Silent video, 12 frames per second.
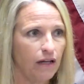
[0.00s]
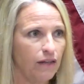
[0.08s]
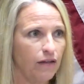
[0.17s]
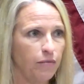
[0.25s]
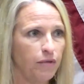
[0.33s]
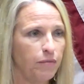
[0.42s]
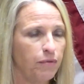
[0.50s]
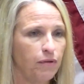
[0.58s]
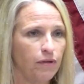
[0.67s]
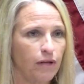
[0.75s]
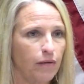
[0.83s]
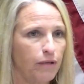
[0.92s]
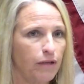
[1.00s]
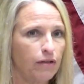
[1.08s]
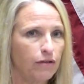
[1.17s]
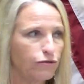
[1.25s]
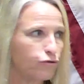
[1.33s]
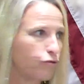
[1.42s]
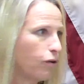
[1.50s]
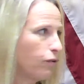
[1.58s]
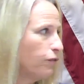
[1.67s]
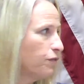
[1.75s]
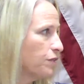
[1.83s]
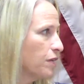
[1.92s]
I think people are coming here in
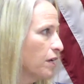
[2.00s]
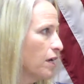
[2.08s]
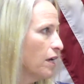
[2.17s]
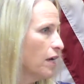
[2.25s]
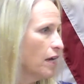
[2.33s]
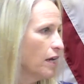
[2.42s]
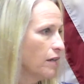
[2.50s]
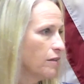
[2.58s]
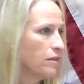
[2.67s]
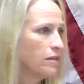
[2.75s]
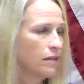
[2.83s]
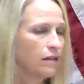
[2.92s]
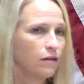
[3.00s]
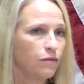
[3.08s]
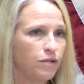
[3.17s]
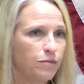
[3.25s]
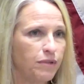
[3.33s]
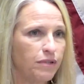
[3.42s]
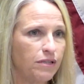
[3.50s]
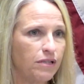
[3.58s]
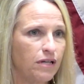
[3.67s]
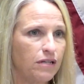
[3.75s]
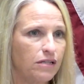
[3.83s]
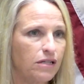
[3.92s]
droves. And it could always be
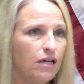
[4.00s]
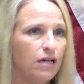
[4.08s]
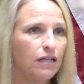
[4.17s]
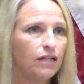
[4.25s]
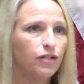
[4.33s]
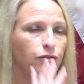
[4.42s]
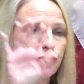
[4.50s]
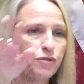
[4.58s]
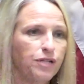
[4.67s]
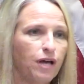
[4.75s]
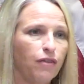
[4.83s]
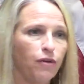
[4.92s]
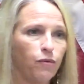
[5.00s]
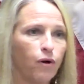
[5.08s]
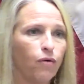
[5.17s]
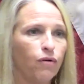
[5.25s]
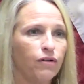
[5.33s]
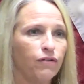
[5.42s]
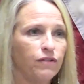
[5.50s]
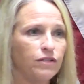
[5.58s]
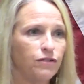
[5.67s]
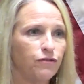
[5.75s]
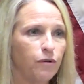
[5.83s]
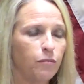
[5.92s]
assessed years down the road if a
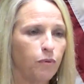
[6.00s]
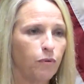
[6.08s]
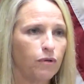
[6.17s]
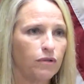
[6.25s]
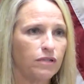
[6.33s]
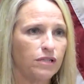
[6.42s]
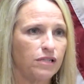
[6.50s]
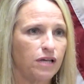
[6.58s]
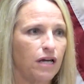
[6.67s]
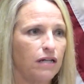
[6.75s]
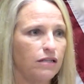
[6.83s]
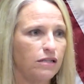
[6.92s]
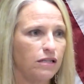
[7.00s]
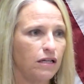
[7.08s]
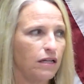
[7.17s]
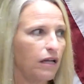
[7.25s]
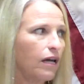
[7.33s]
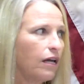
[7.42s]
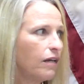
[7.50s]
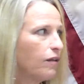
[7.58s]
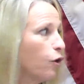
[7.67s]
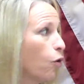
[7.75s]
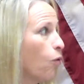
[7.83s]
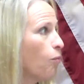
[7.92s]
different board decides that, hey,
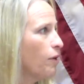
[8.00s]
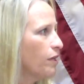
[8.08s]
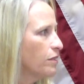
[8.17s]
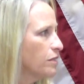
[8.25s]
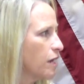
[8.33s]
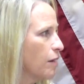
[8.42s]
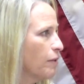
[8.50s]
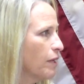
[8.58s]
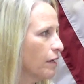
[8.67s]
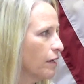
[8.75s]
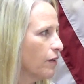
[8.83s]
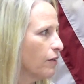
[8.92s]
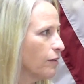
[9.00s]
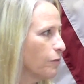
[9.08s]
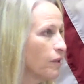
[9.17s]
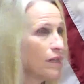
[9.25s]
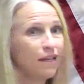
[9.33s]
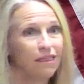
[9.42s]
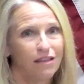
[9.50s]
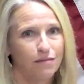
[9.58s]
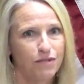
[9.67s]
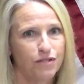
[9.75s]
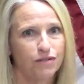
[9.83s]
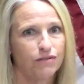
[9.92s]
nobody's coming here and we need them
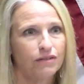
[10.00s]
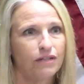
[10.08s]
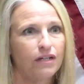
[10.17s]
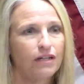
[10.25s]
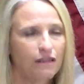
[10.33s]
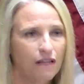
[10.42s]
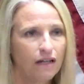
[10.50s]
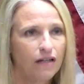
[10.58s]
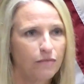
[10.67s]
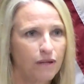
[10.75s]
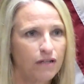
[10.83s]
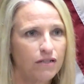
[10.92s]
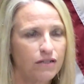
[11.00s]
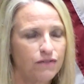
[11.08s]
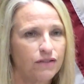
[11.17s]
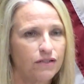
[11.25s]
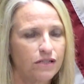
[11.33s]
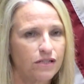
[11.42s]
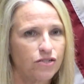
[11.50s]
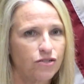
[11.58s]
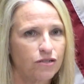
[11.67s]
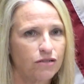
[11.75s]
to, they can make a different decision.